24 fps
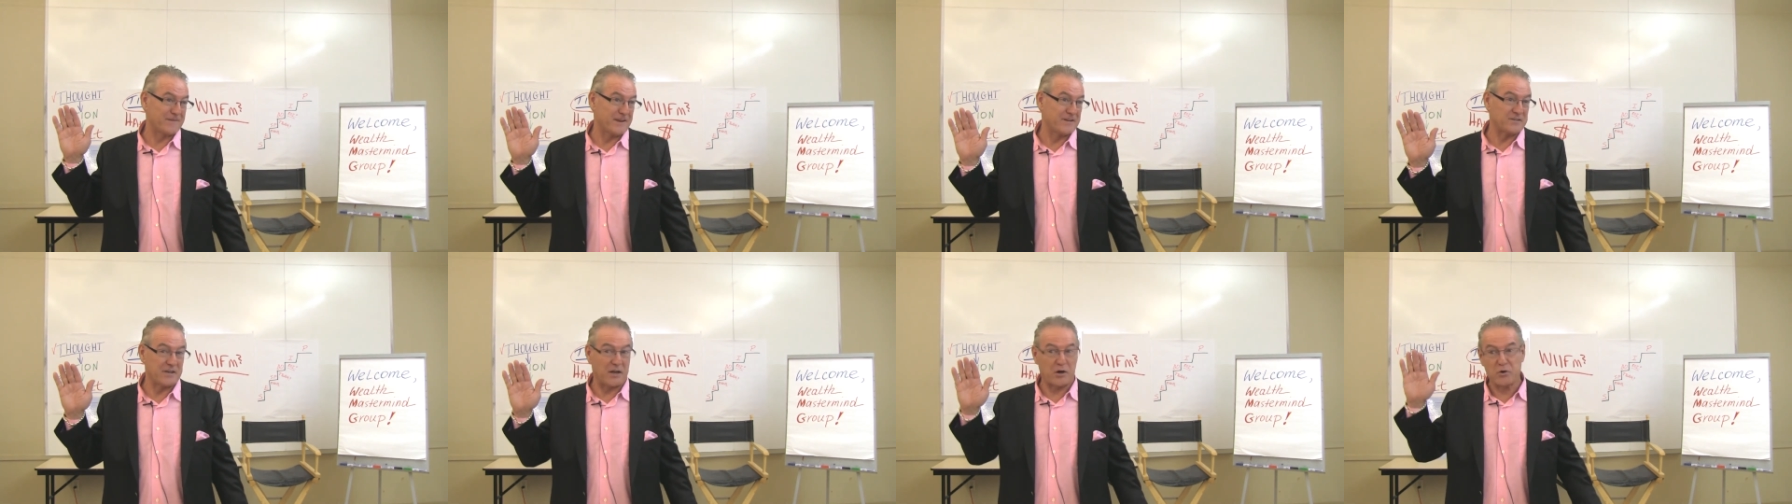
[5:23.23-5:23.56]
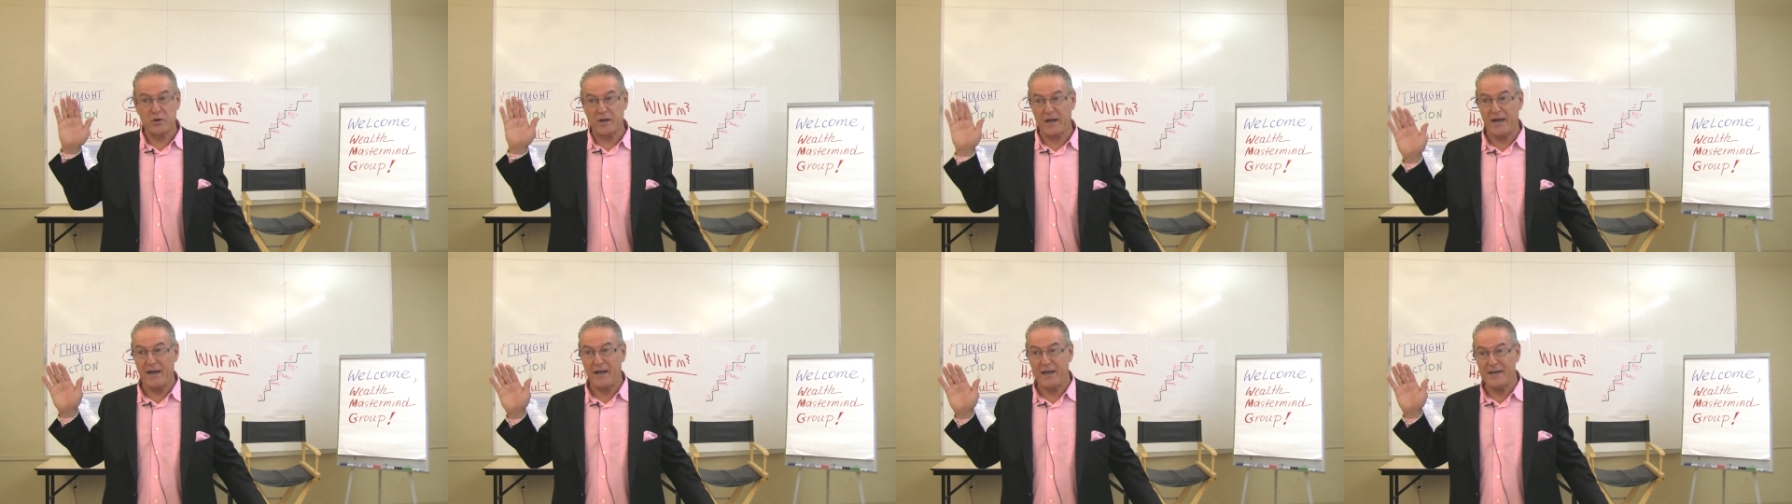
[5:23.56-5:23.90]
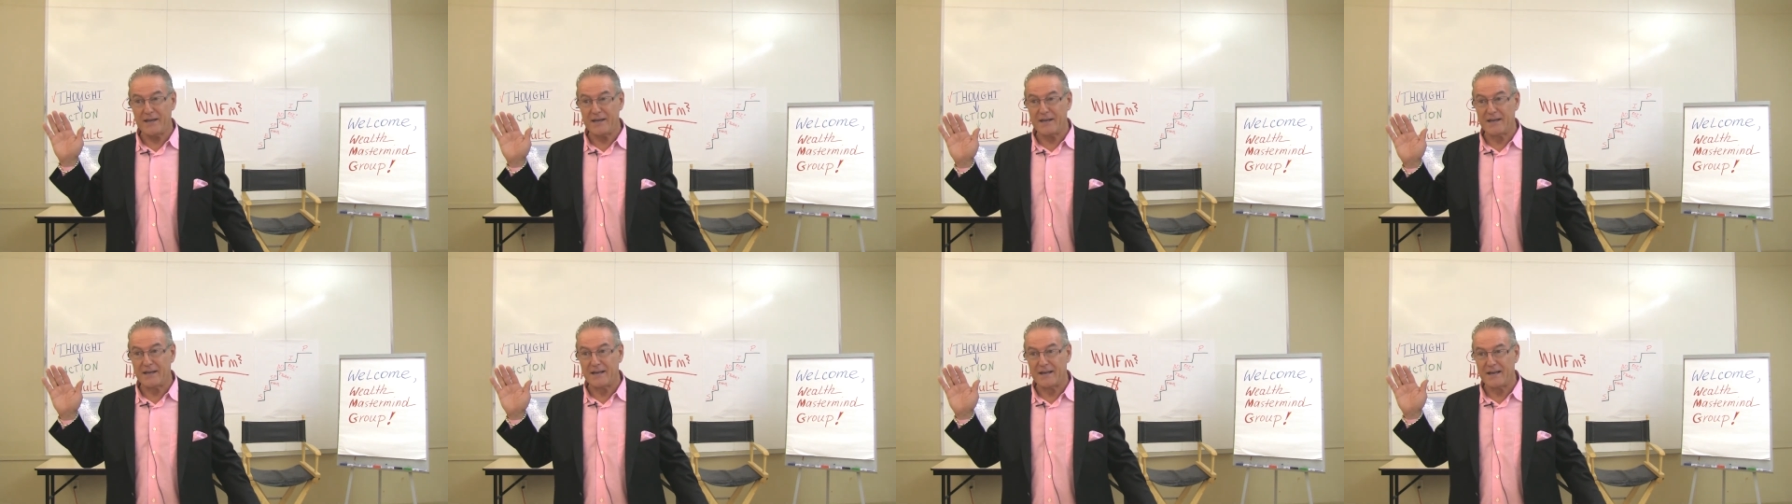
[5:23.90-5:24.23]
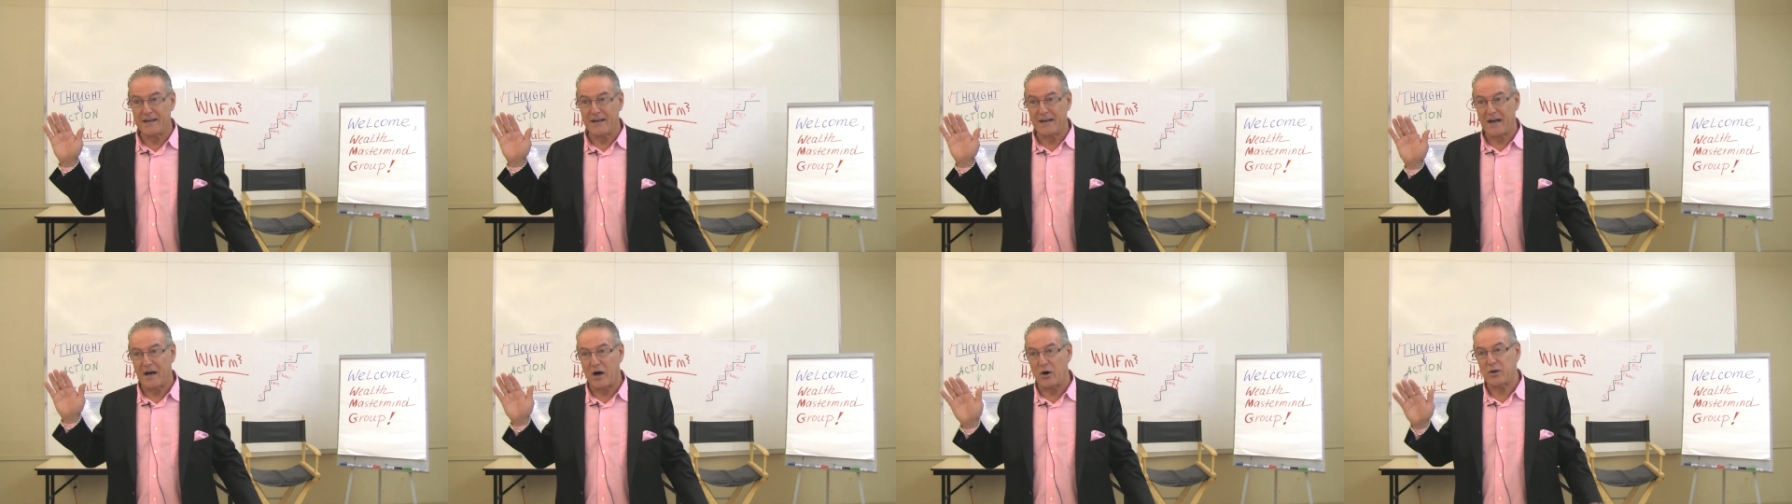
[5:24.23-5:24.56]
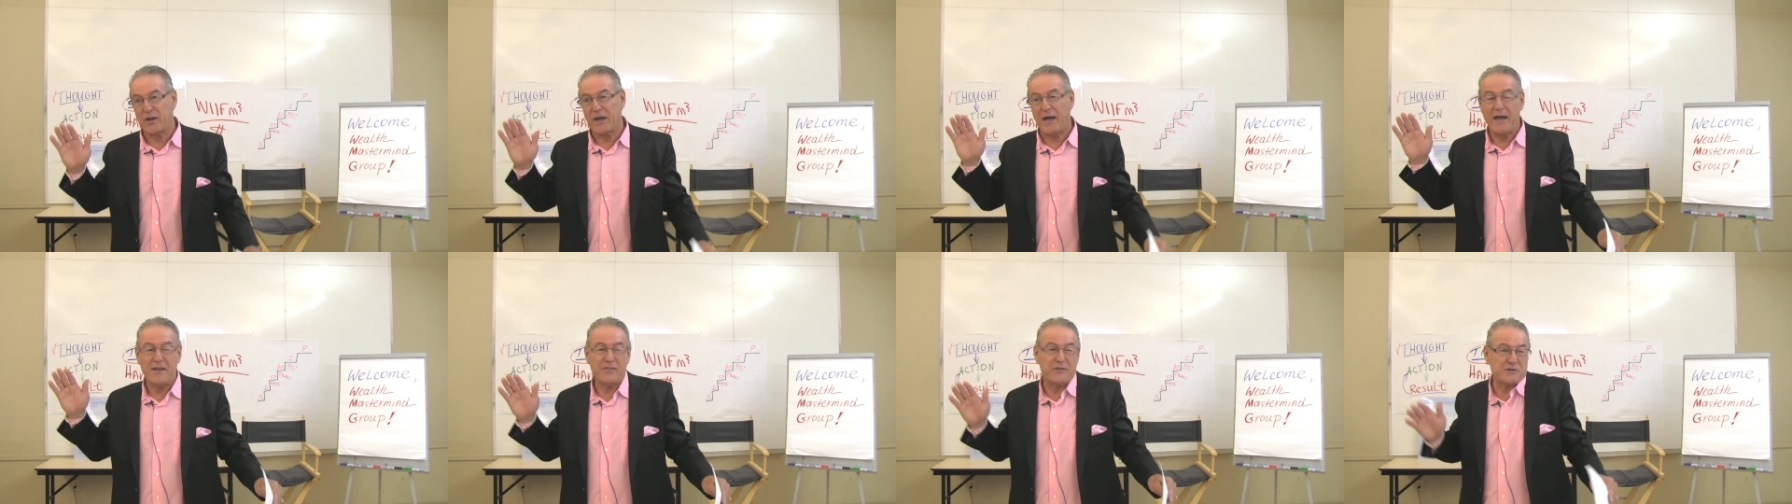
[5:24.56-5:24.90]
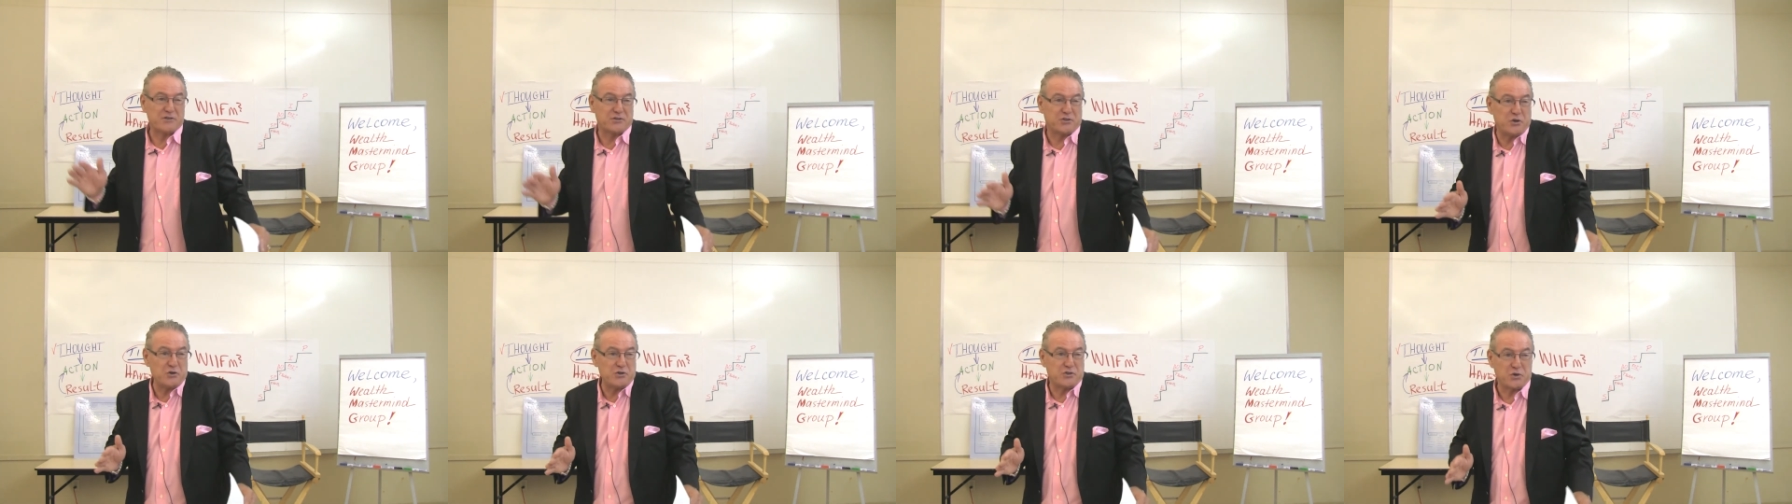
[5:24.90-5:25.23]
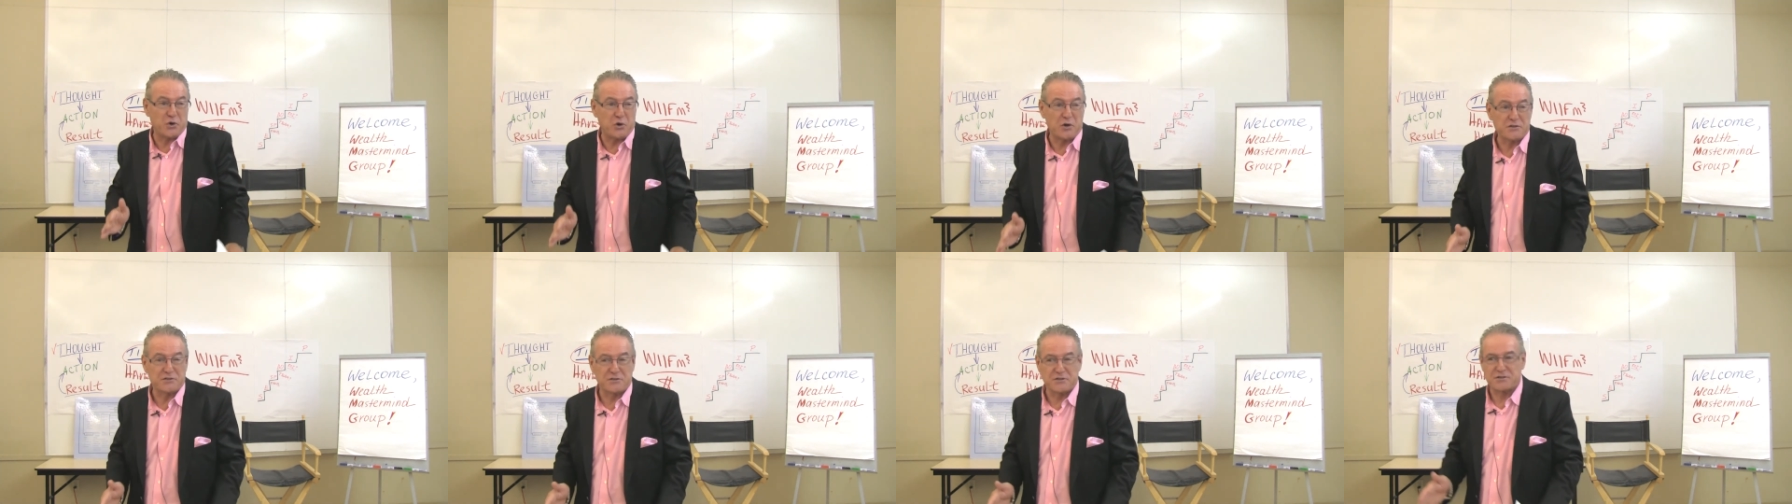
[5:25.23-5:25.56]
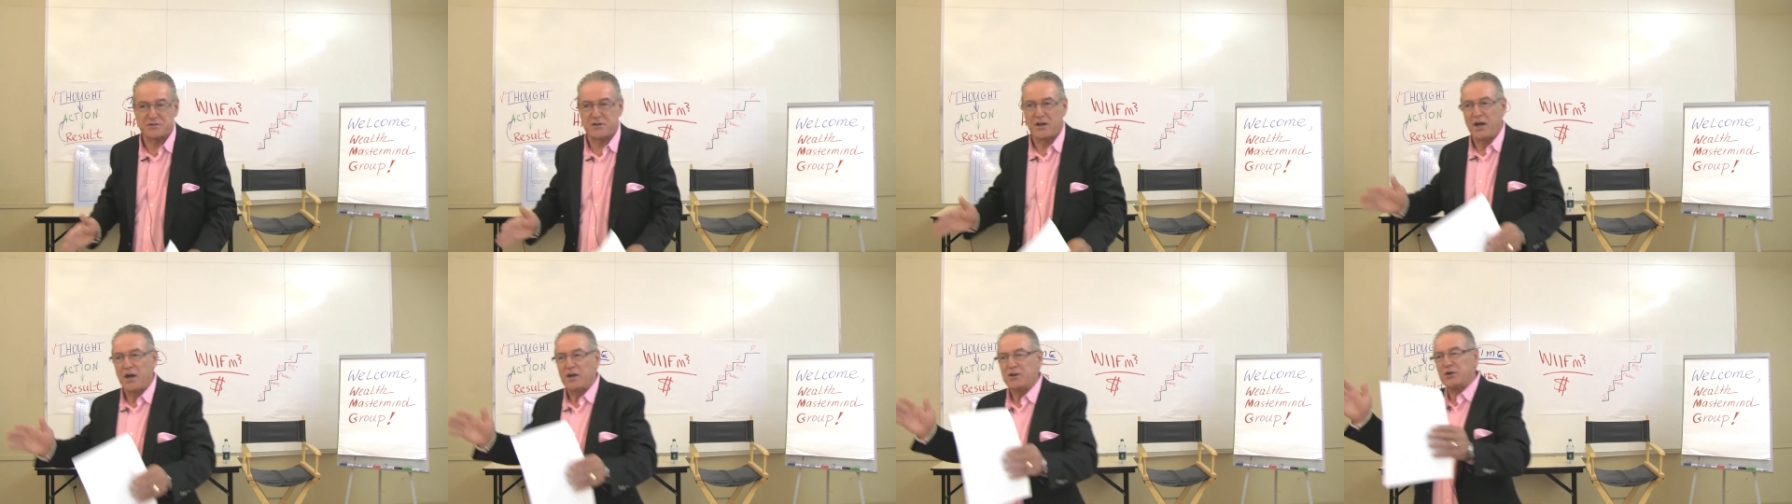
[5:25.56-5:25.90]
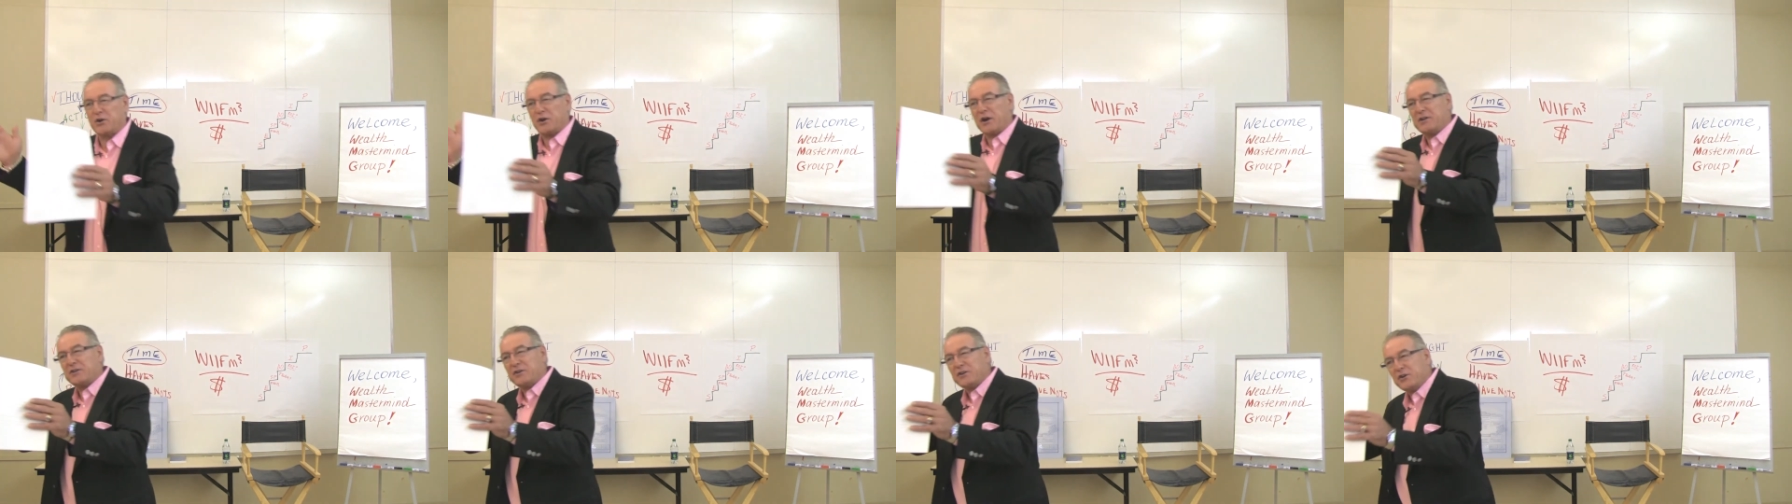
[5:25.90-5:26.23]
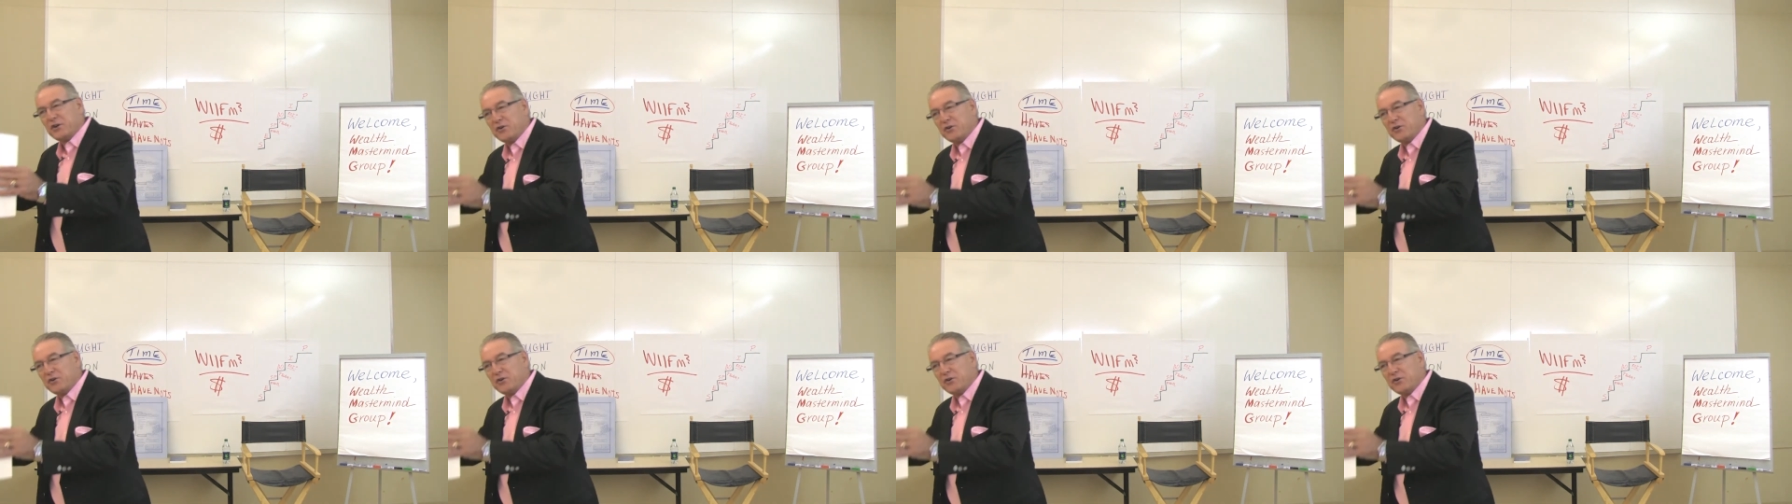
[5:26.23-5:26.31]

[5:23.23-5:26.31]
Is that okay? Okay, there's two choices. You're either